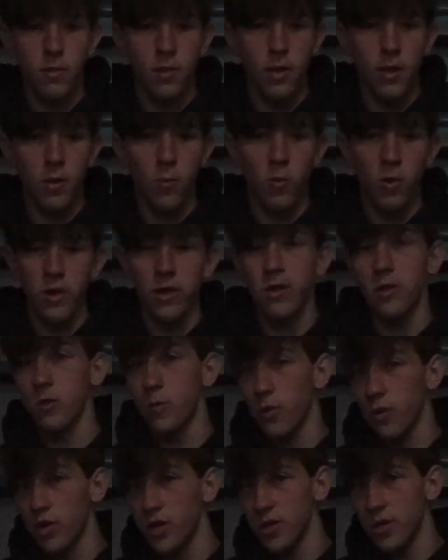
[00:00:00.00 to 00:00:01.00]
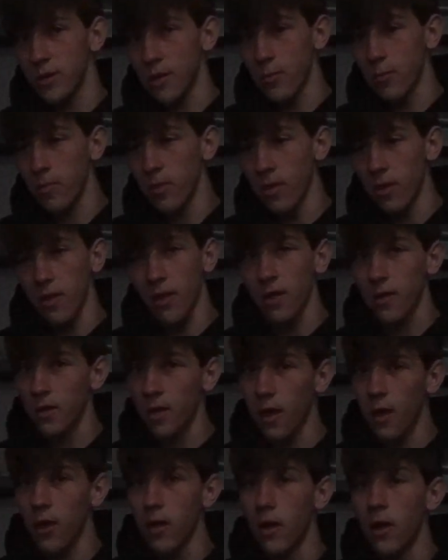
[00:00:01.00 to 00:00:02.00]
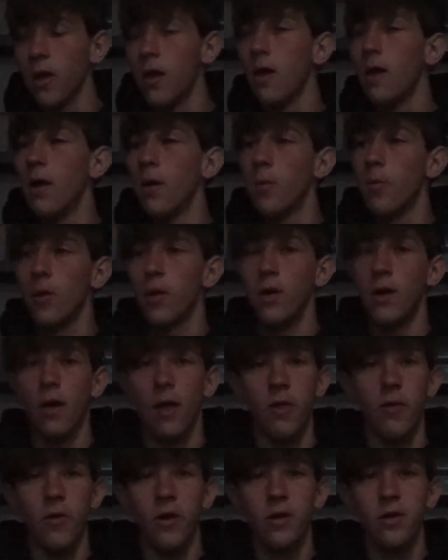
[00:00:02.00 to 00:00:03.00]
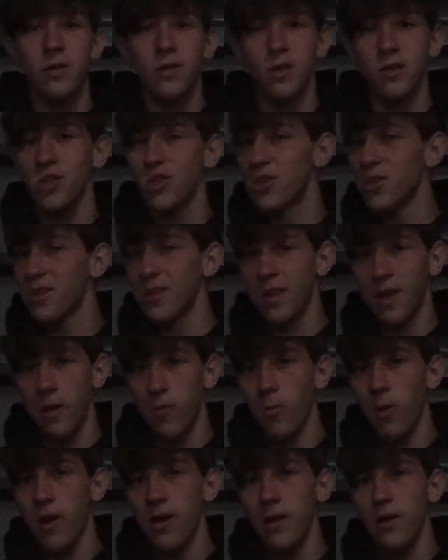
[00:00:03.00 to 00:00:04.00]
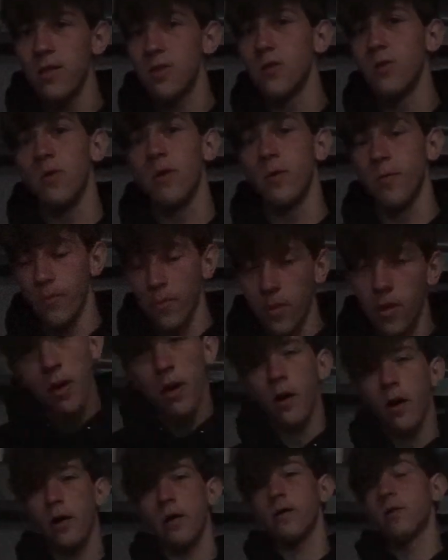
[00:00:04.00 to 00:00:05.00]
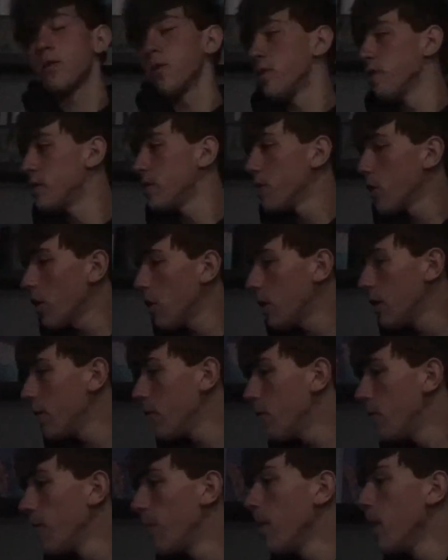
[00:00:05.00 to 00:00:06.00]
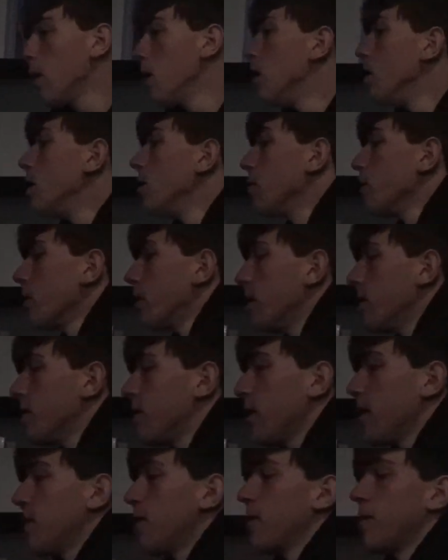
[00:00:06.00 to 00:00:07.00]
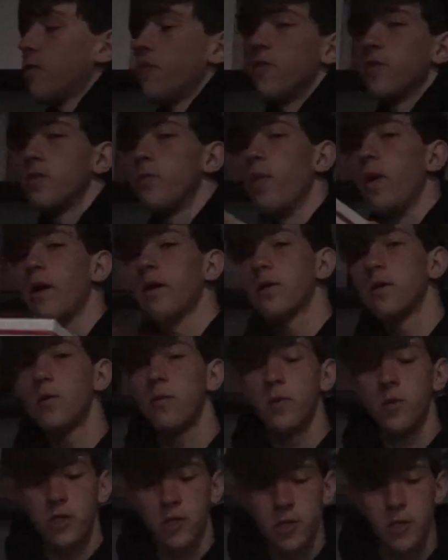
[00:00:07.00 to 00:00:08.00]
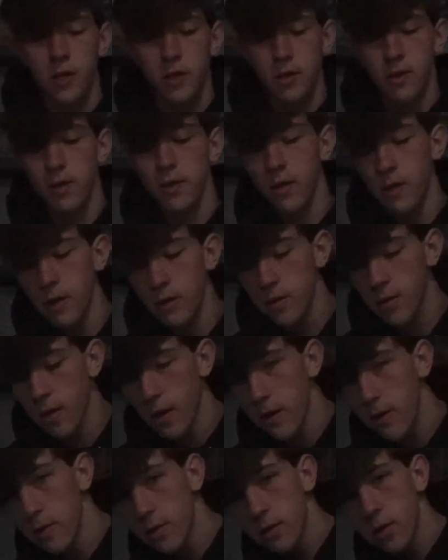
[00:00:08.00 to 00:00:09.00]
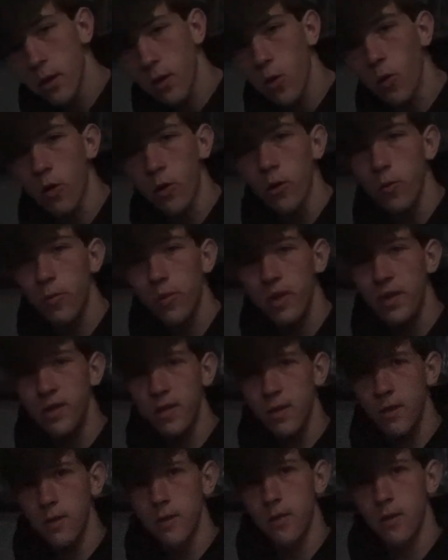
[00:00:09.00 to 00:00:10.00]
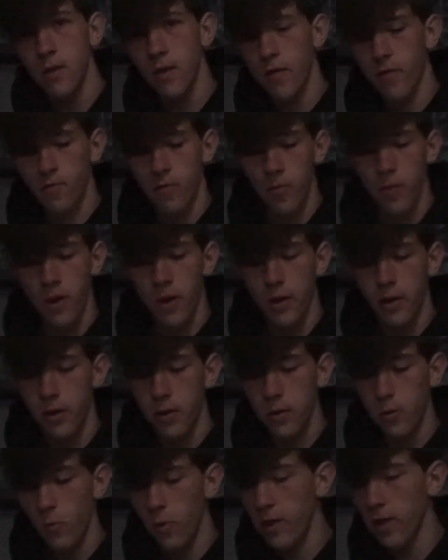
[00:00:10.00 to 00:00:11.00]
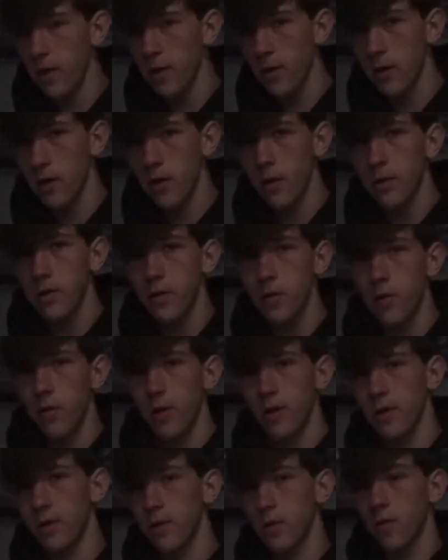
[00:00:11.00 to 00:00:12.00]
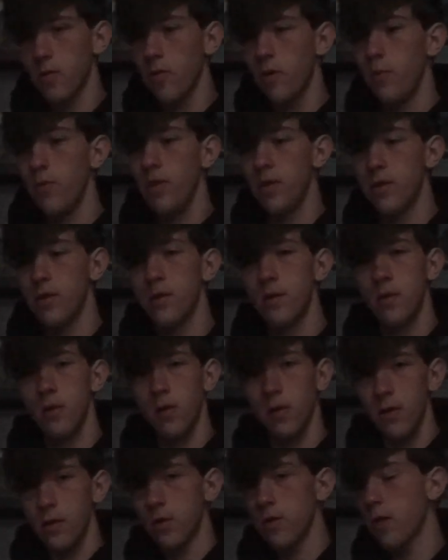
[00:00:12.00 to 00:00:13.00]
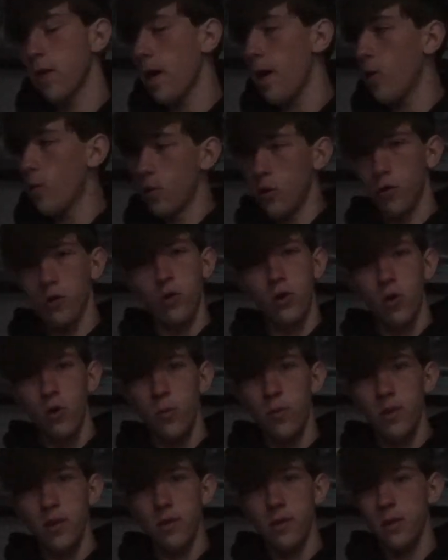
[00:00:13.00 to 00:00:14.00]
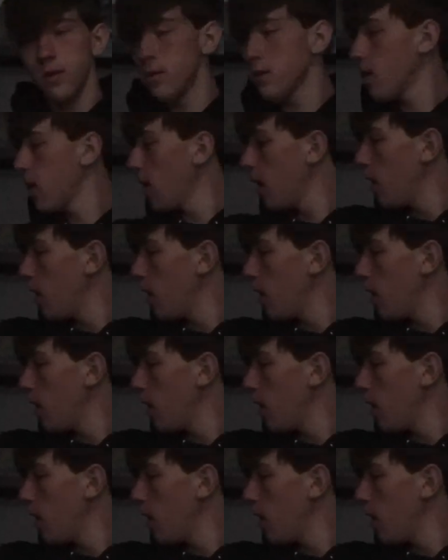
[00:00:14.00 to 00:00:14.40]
and wanting to purchase something like that. But otherwise, let's just get right into it. Alright, so to start, we're going to take this first box, which this contains the corner pieces of my wing, considering it's 3 pieces. So these are the outer 2 pieces,